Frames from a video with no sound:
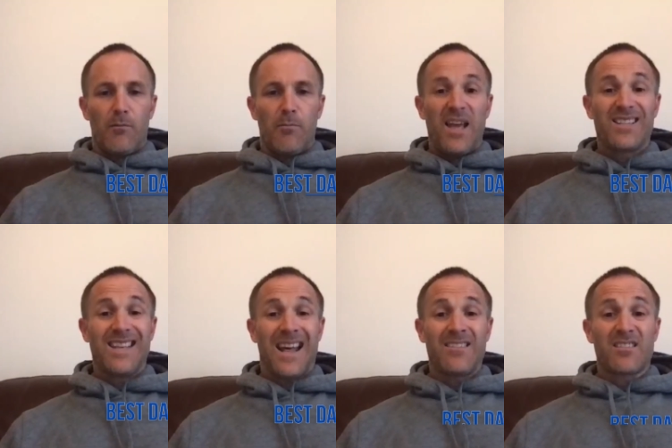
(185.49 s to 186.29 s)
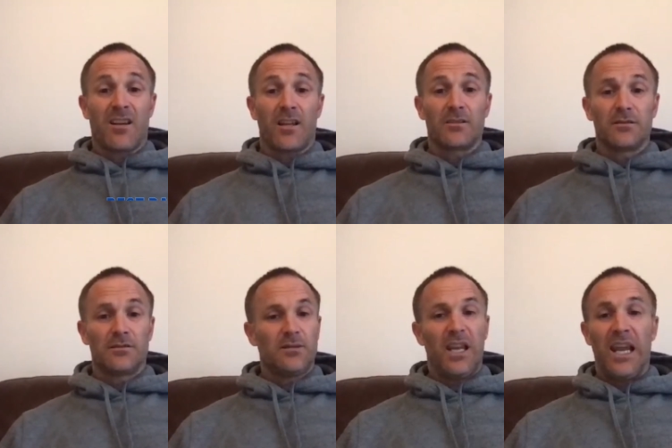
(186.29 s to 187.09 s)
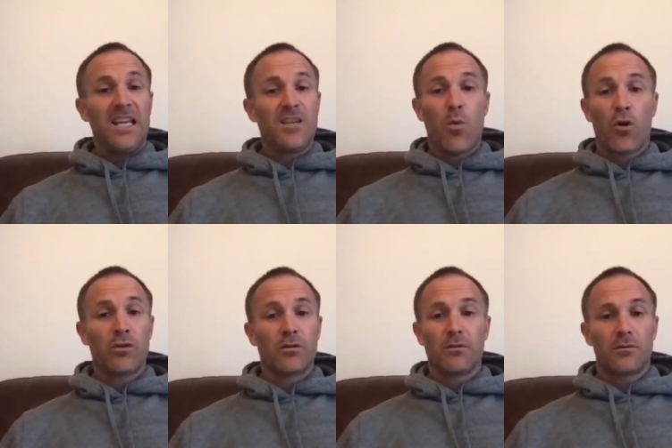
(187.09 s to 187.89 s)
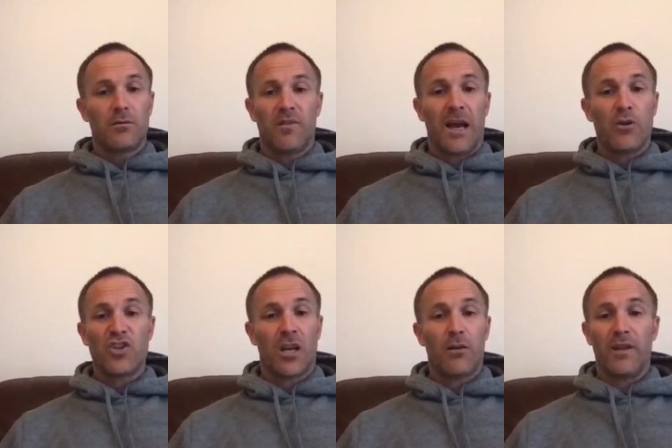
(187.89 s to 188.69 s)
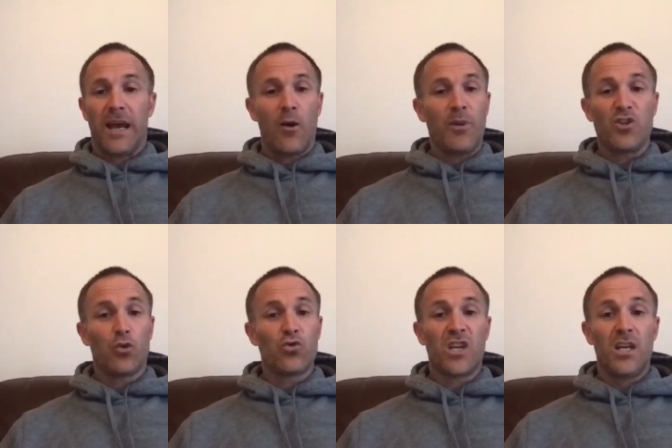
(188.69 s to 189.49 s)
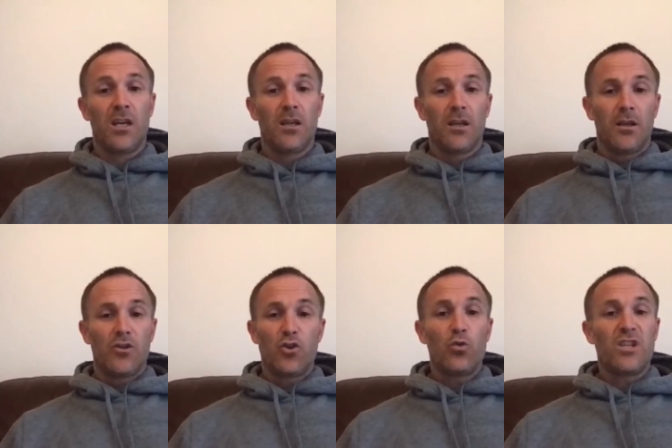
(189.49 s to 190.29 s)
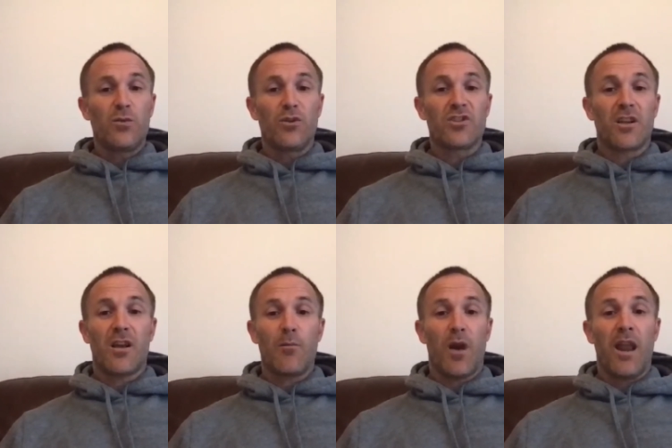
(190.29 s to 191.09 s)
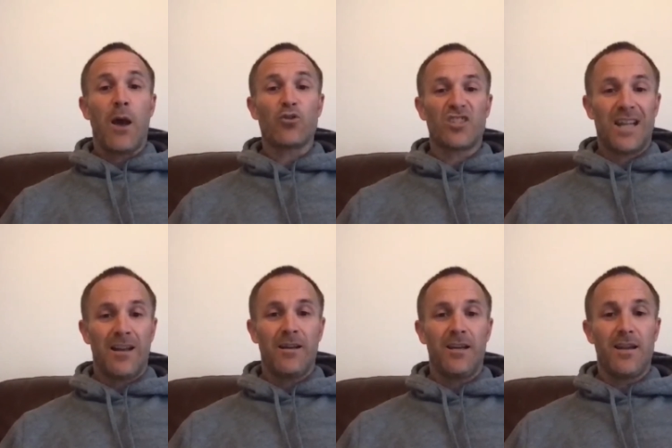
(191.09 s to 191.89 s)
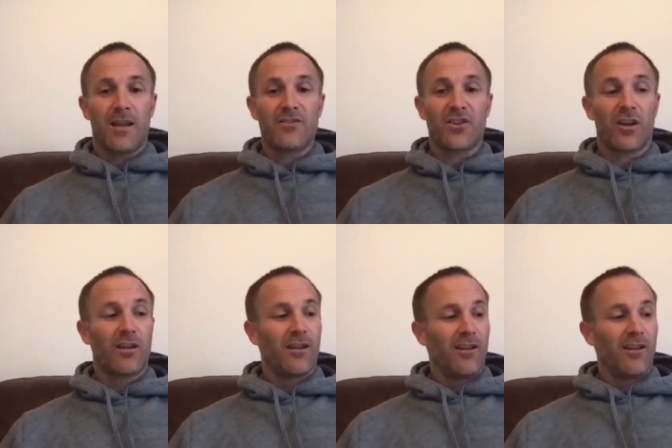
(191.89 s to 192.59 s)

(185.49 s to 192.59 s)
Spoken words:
Best dancer, easy one, without a shadow of a doubt, it'd be Julesy. Julesy was an outstanding dancer,